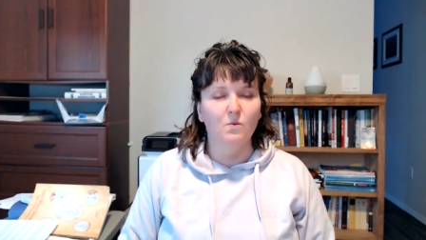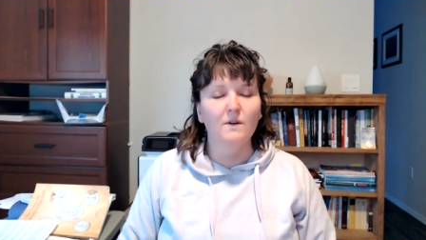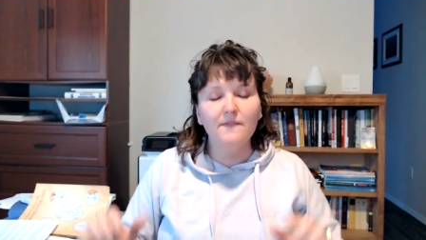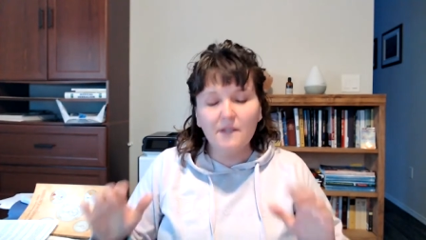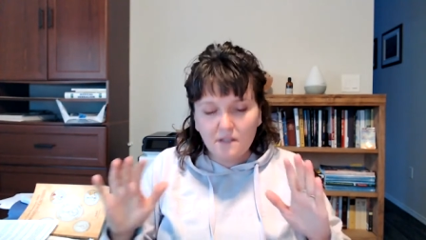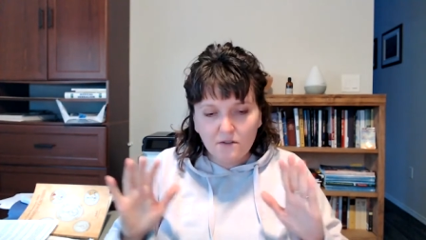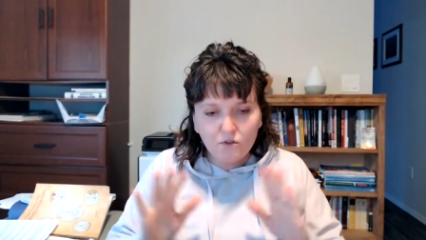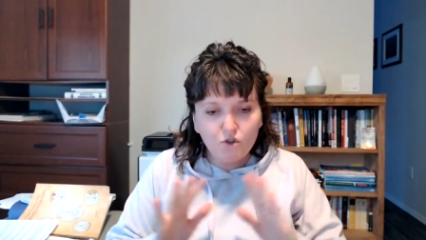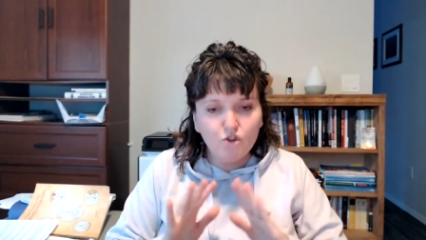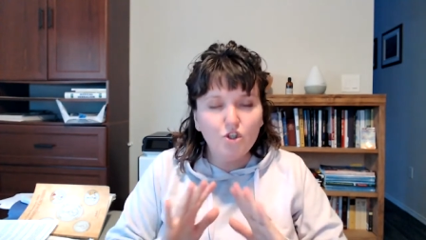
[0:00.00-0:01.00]
What if this
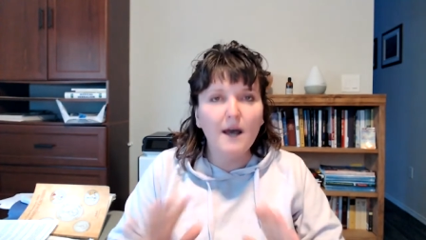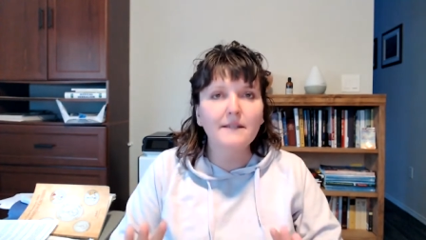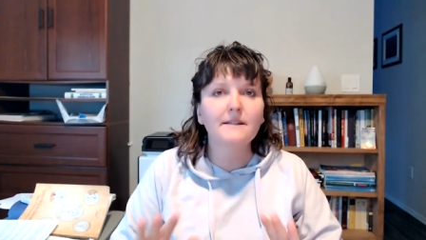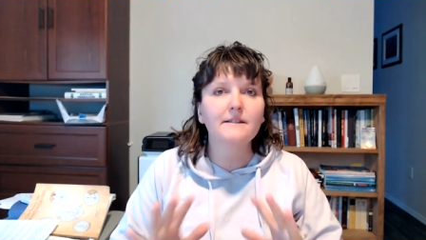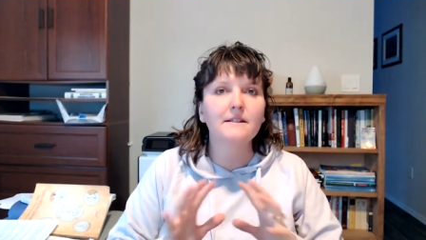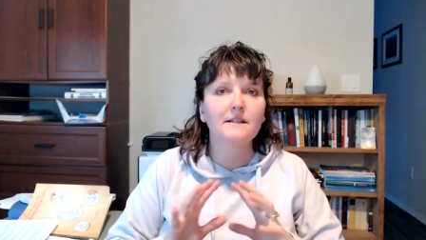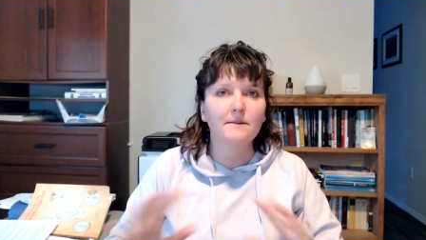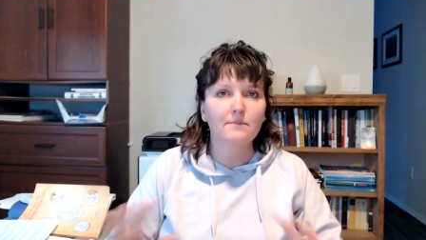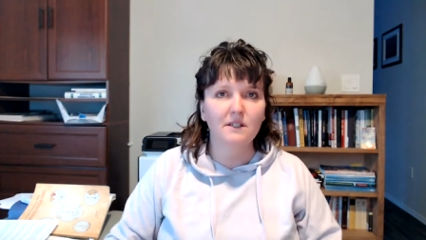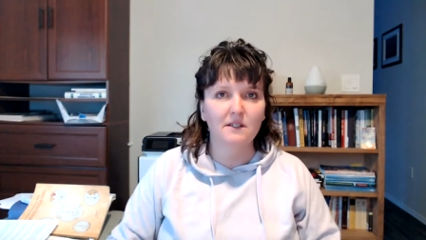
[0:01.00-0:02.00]
could just
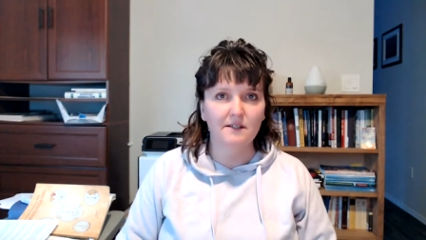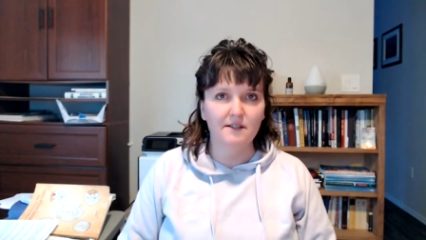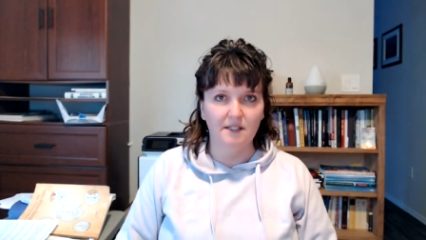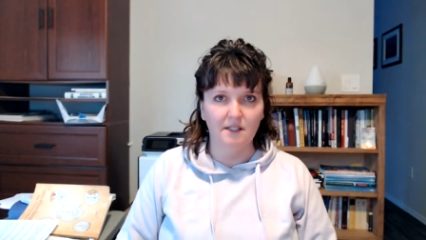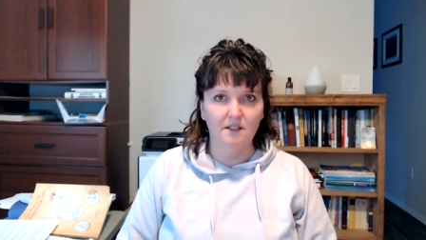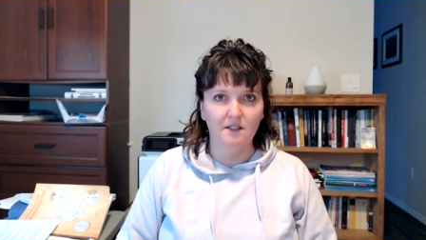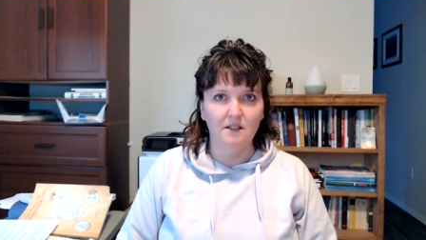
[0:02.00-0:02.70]
be easy?